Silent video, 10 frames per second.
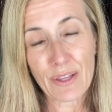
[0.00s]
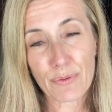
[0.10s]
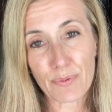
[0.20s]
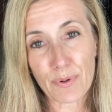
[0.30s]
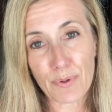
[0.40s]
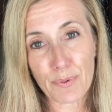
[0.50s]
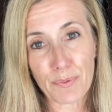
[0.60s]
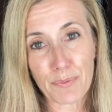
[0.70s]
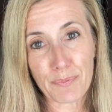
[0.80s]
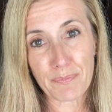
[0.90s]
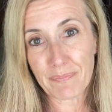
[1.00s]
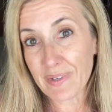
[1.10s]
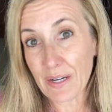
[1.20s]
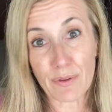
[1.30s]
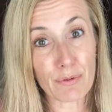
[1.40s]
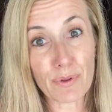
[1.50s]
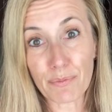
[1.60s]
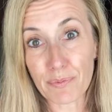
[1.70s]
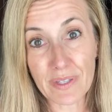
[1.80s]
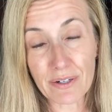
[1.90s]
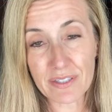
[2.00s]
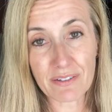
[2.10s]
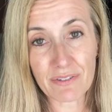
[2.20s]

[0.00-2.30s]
through the lyrics